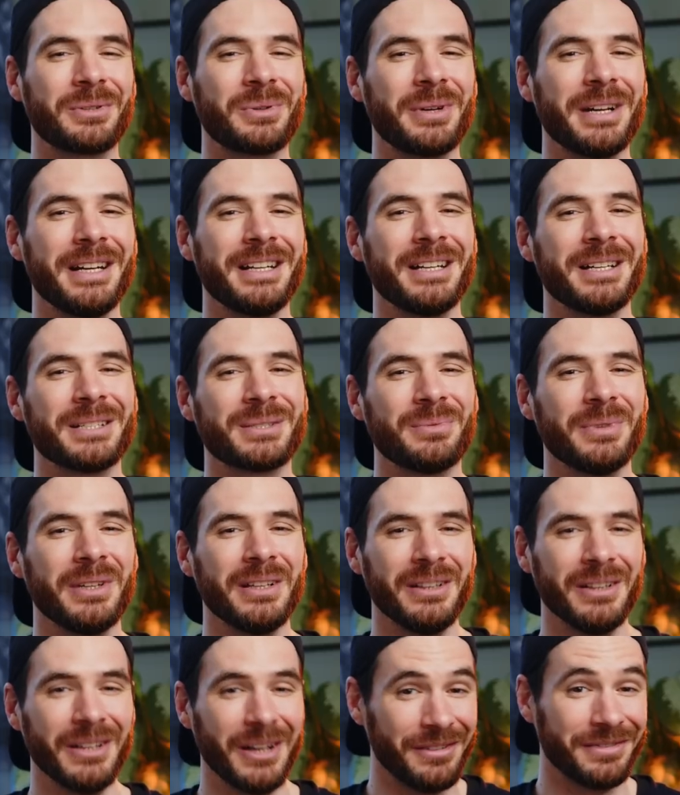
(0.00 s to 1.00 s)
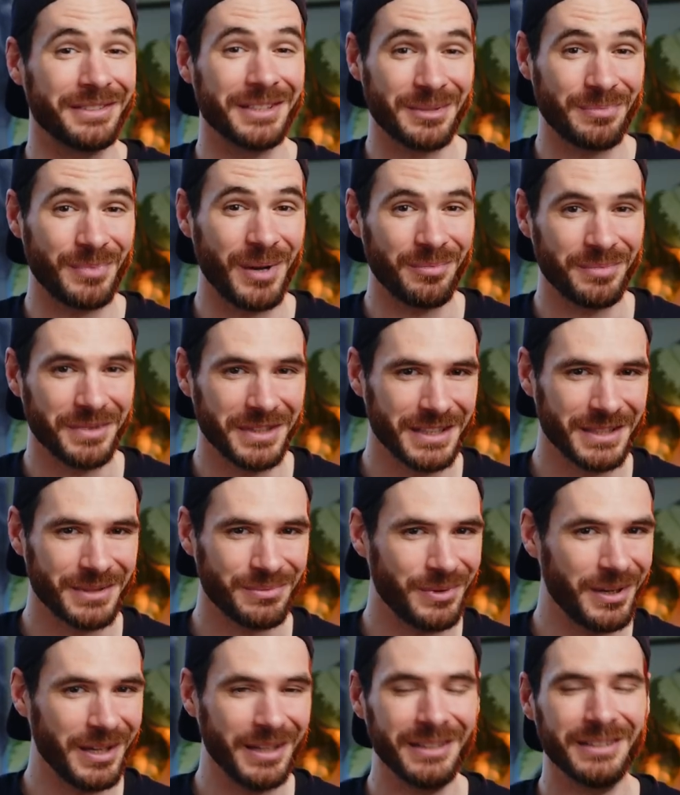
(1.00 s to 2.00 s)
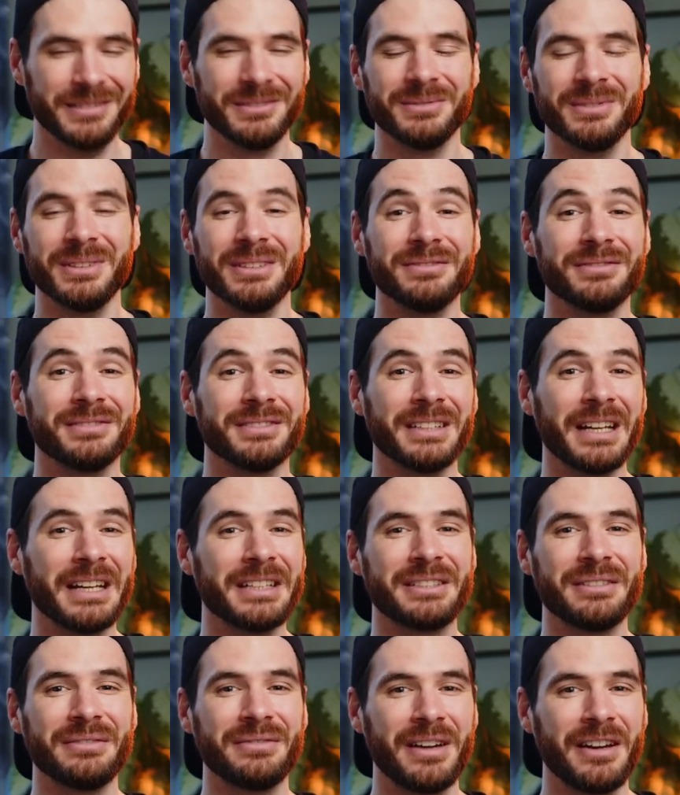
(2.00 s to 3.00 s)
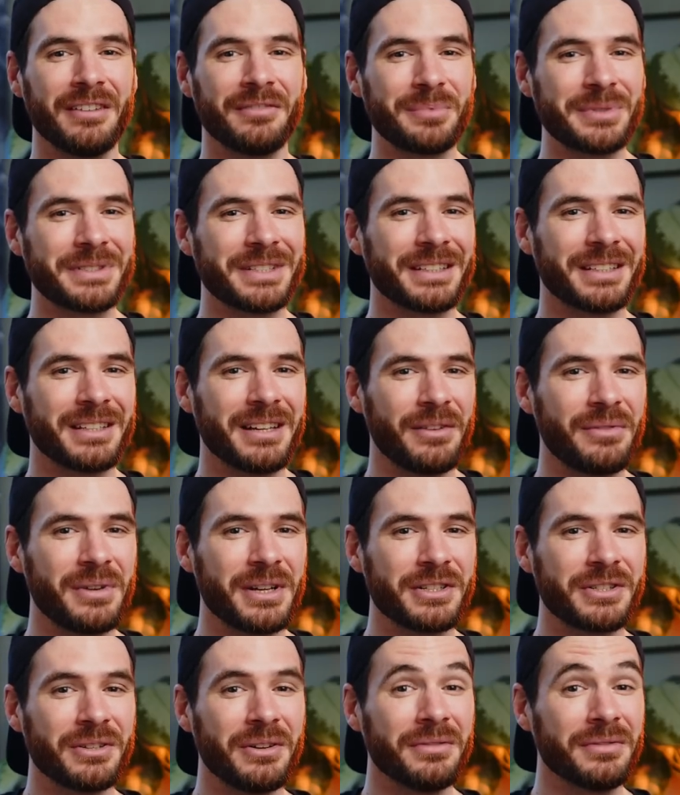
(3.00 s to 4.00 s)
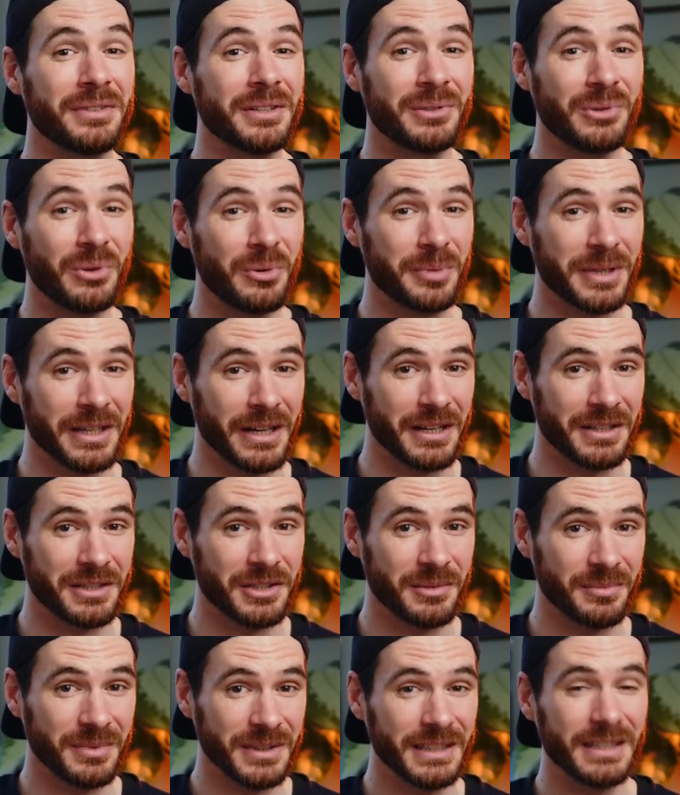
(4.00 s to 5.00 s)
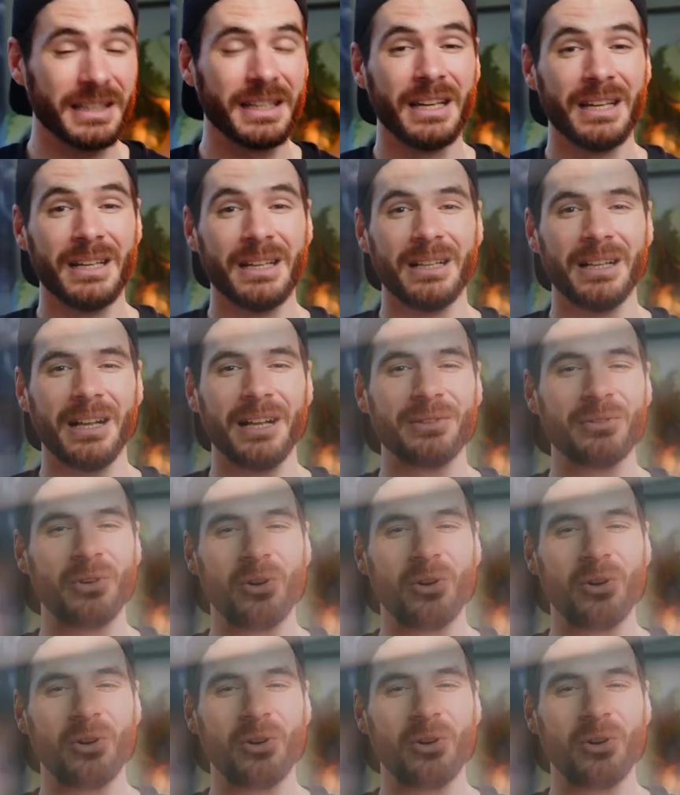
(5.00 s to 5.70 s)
creators will love this puppy as well, with 95% coverage of Adobe RGB and